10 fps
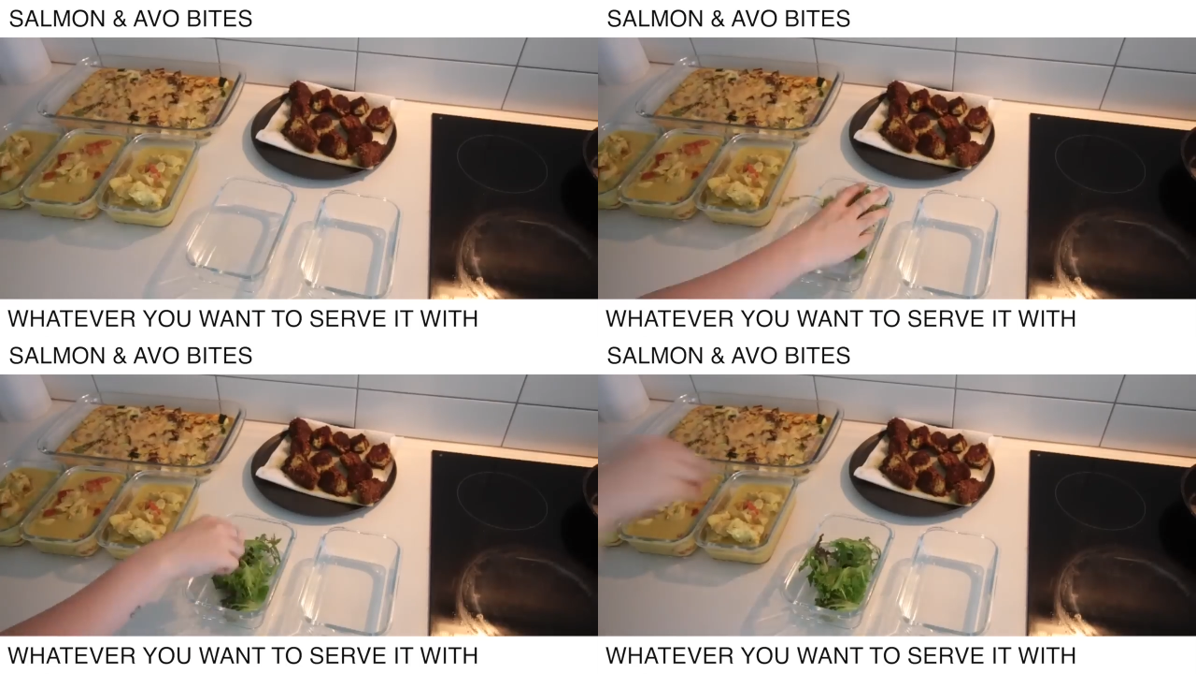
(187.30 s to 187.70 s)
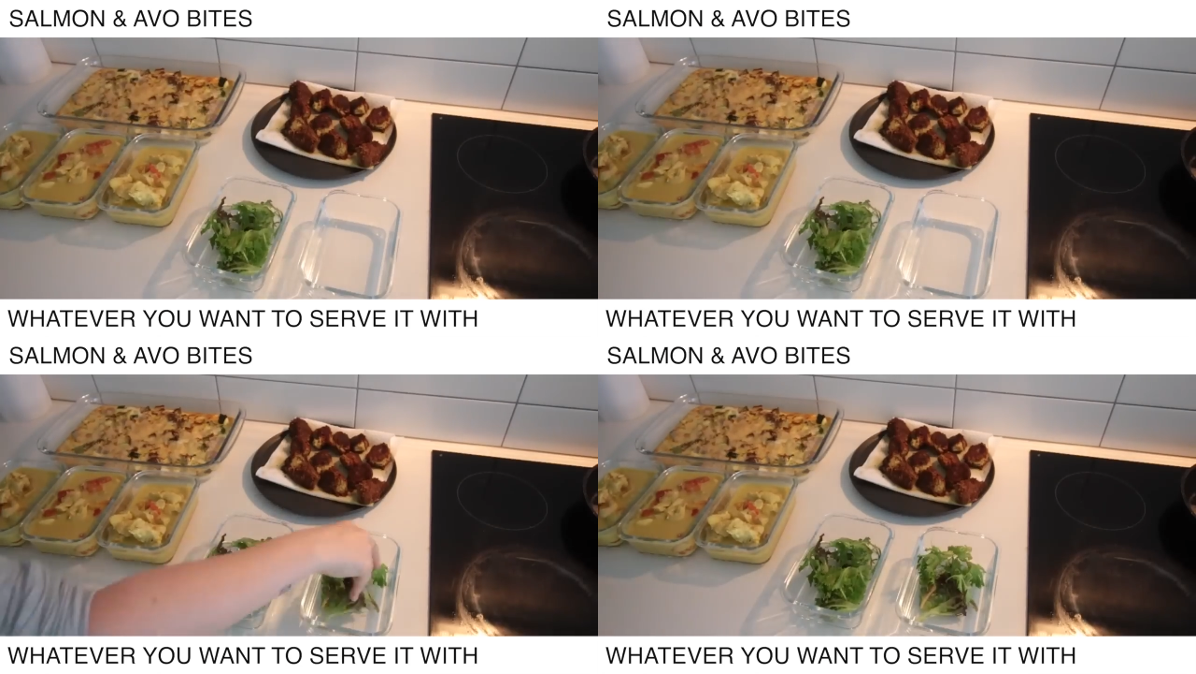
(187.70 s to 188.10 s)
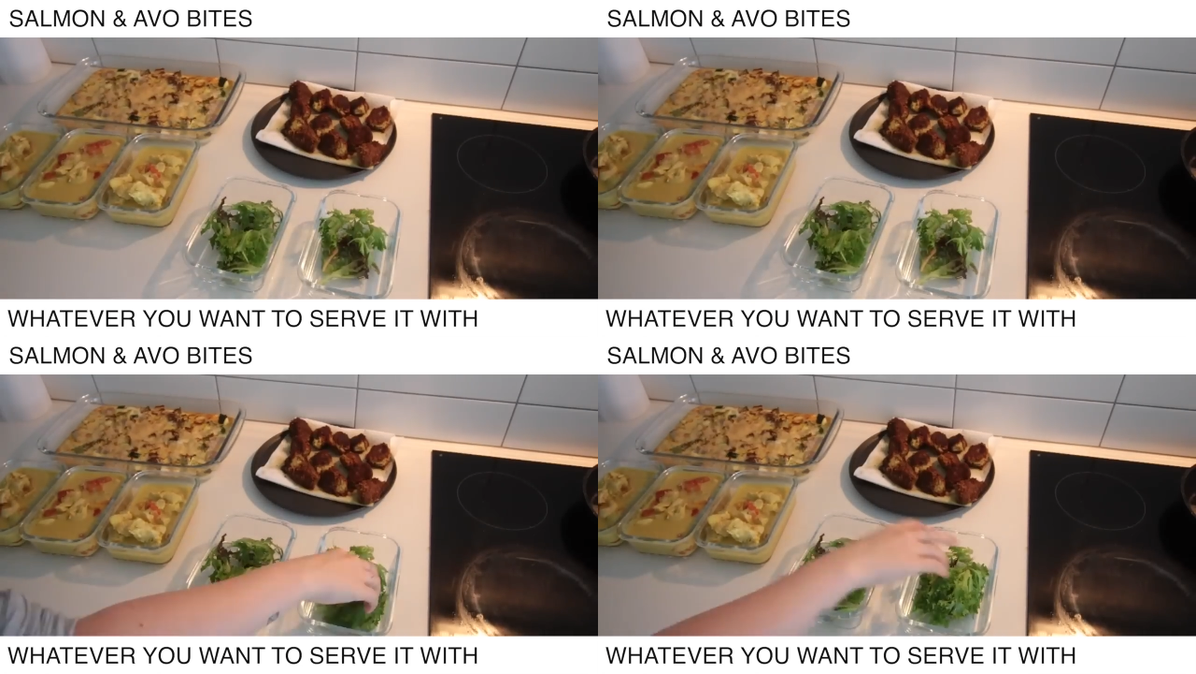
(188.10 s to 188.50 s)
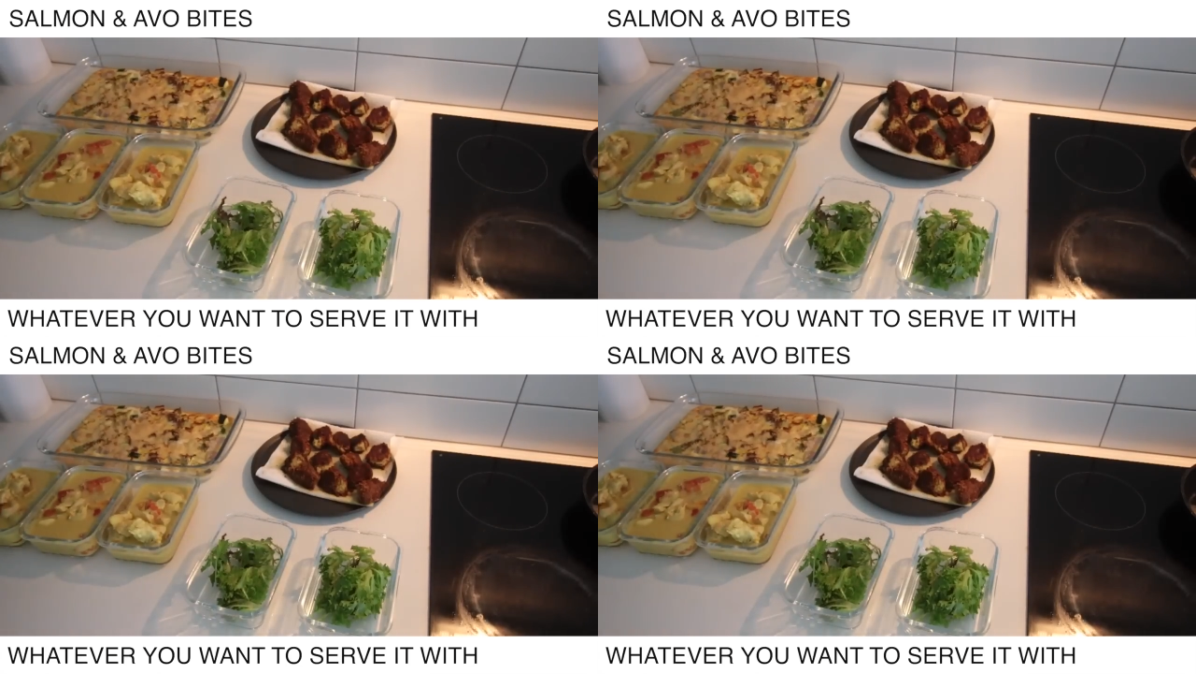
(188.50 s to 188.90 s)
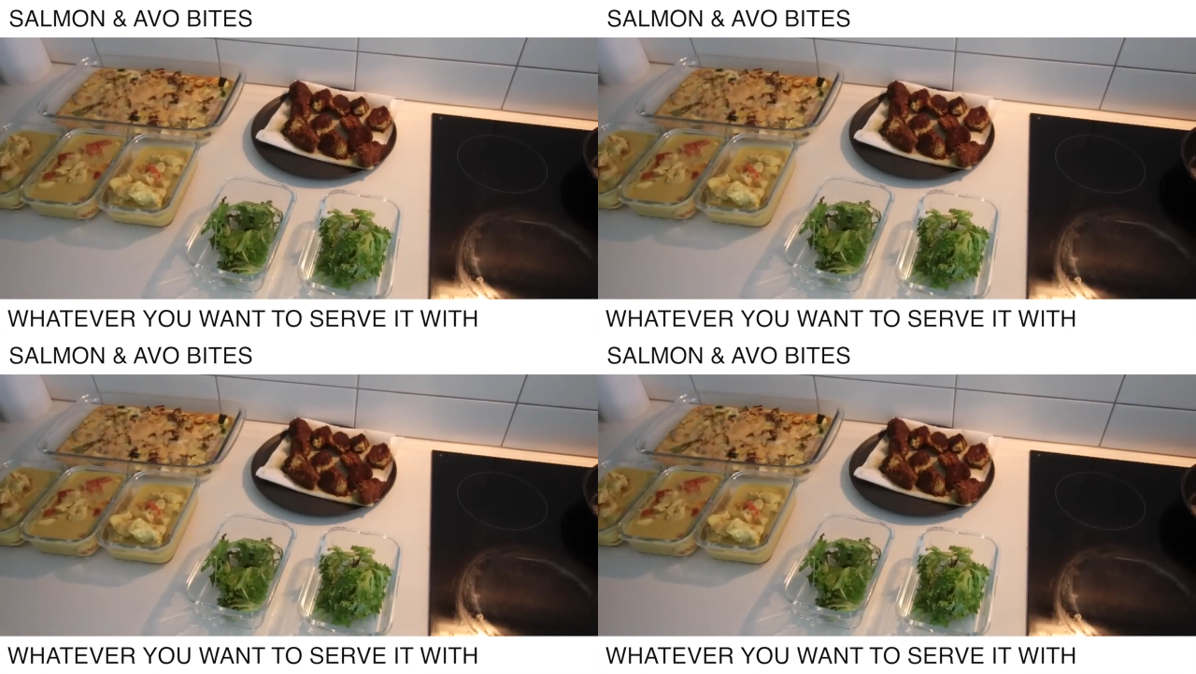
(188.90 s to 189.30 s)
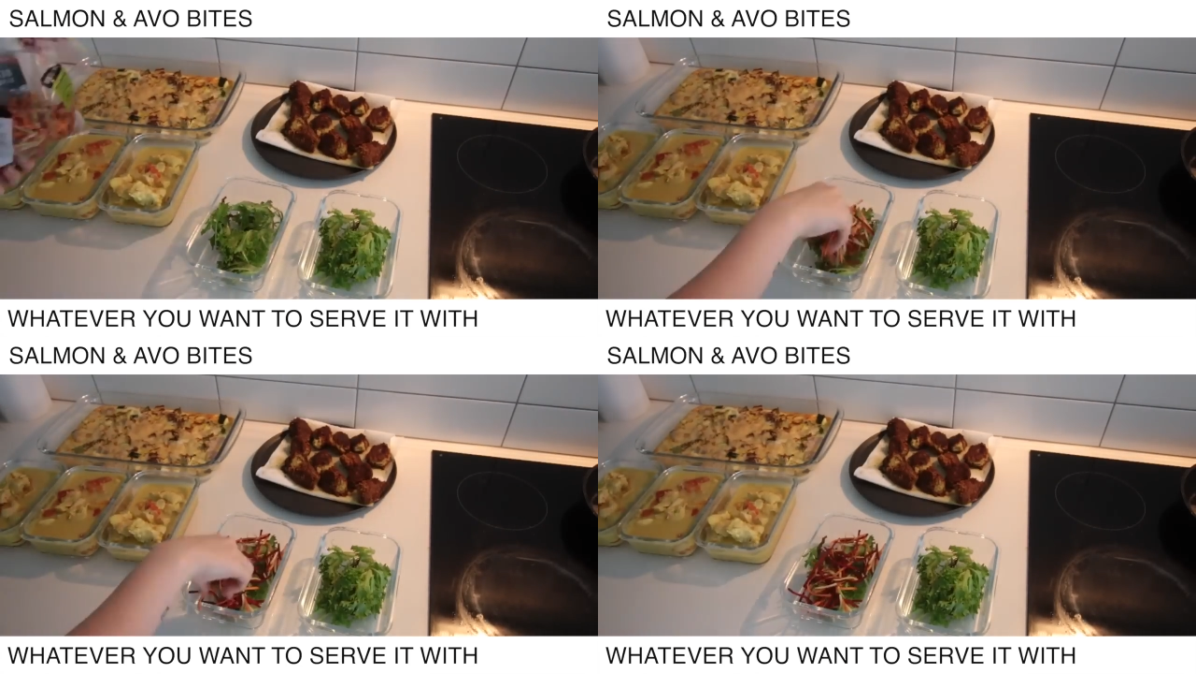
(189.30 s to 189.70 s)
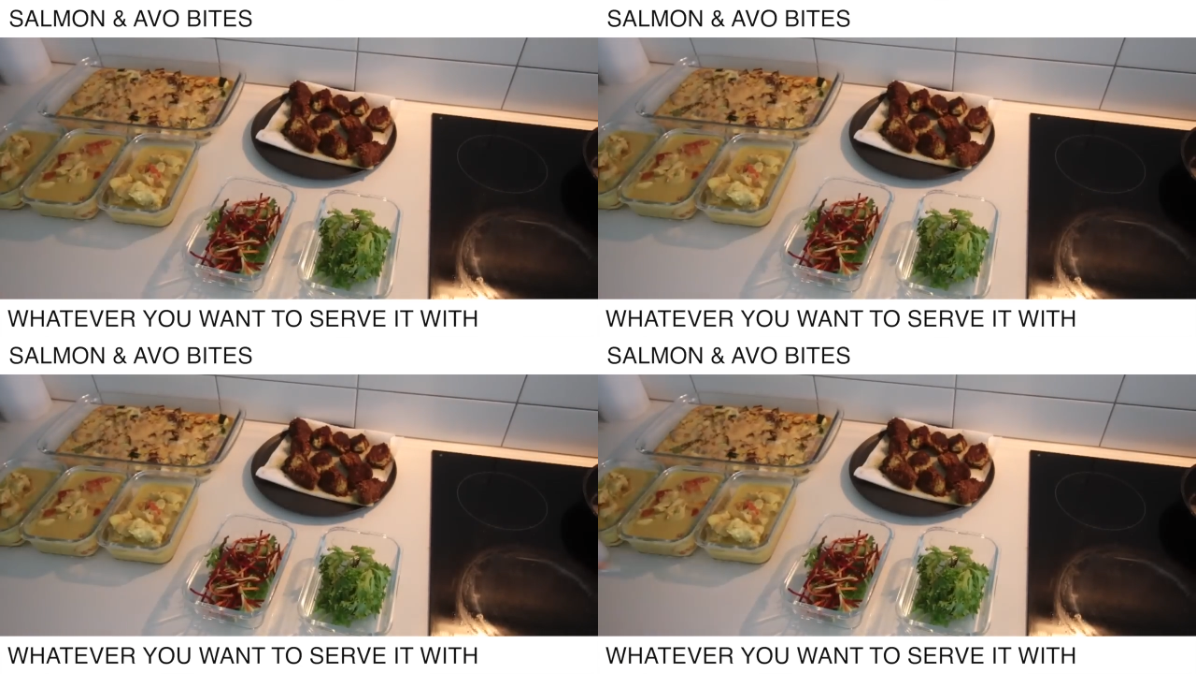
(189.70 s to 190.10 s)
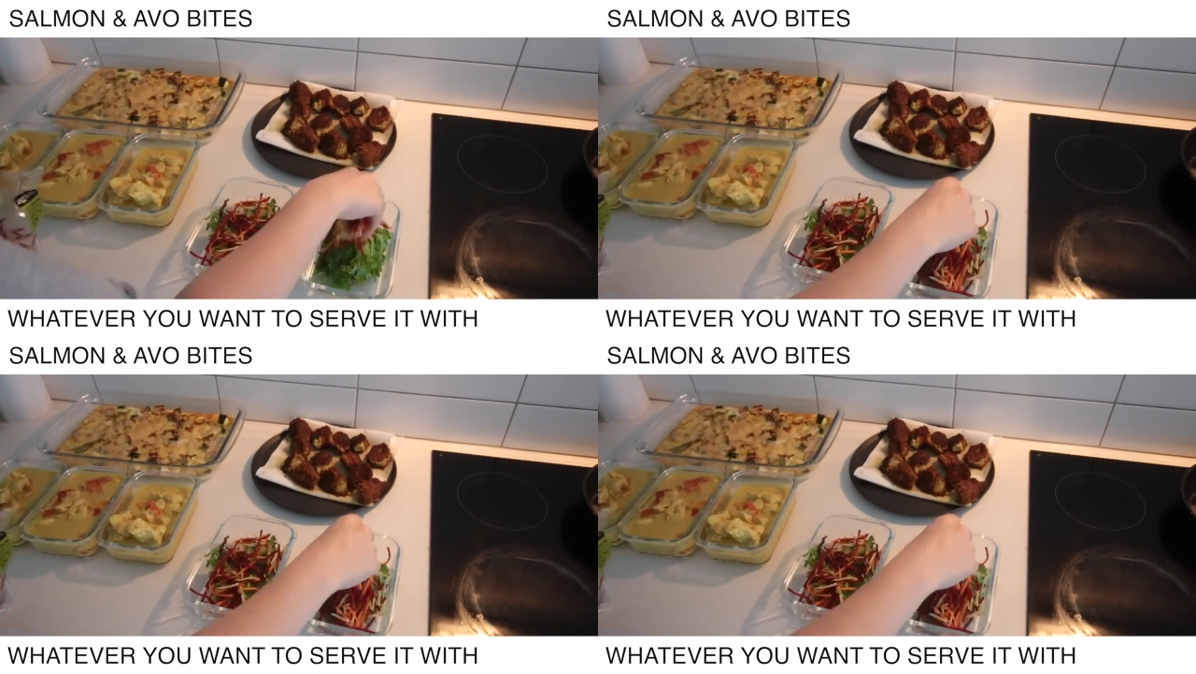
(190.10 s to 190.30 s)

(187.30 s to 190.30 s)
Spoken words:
[unreadable: no face in view]